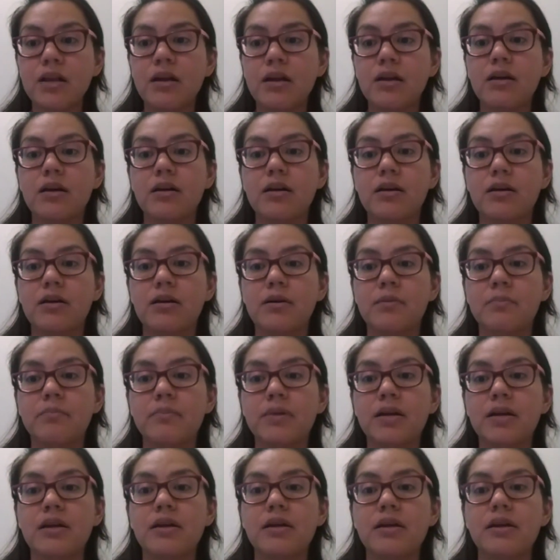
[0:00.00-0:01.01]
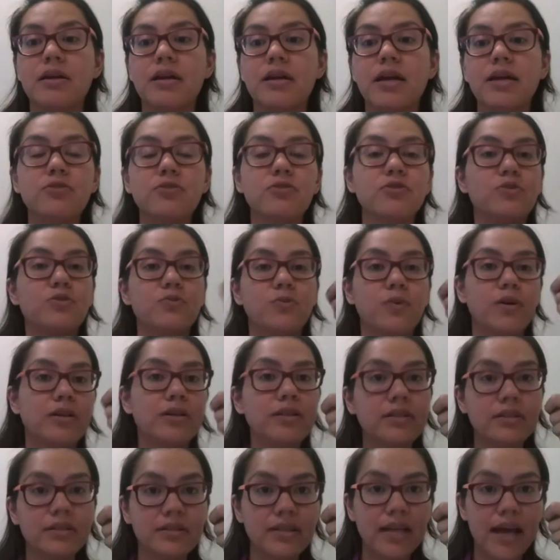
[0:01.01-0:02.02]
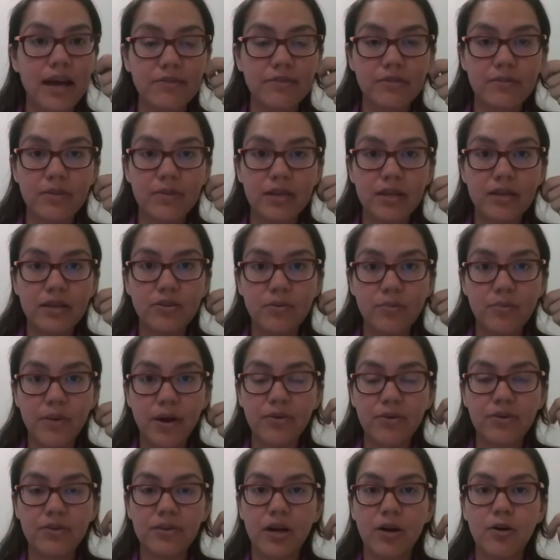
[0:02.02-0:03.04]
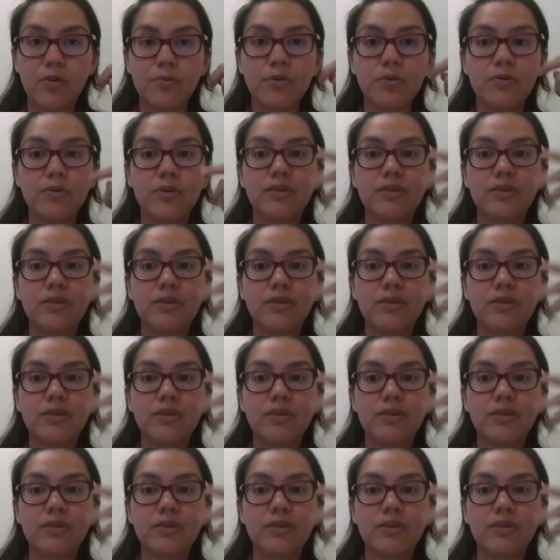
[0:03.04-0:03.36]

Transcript: um, and you just want to have something in your mouth to help you with